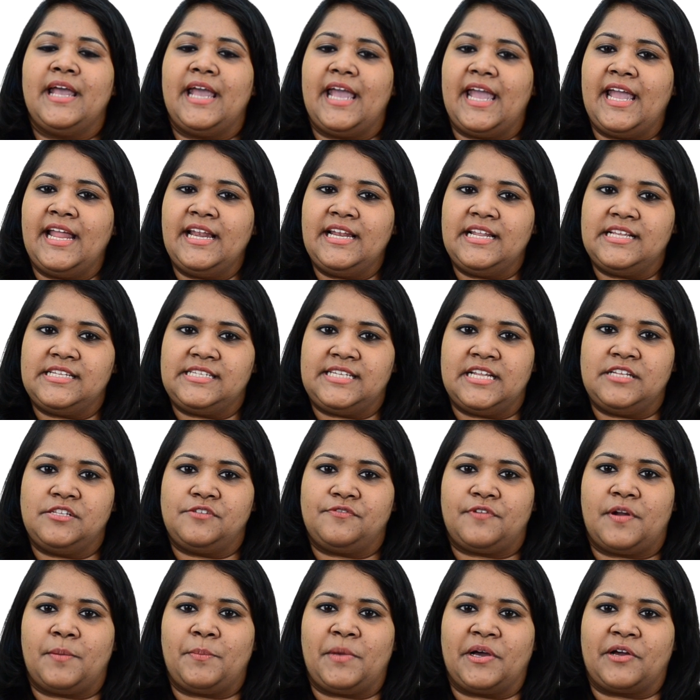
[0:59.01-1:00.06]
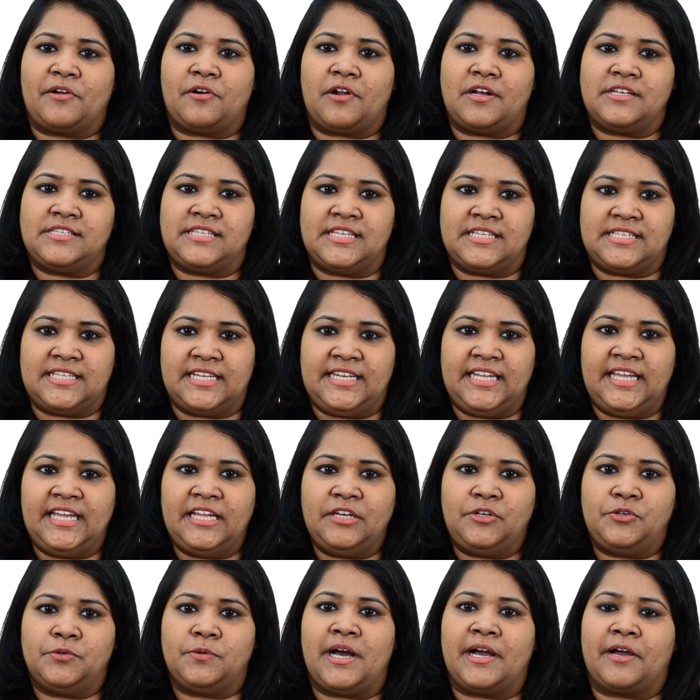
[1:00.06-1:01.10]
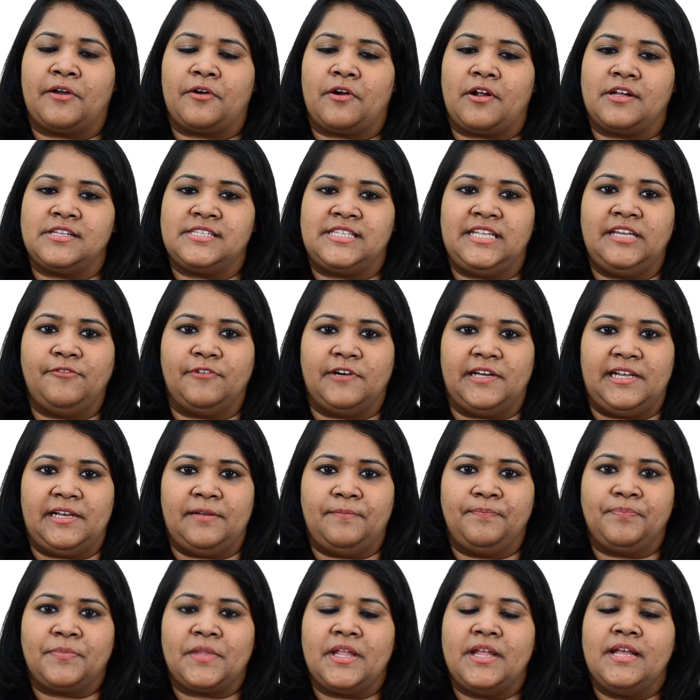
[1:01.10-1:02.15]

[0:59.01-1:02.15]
in distance from across a city to across the world.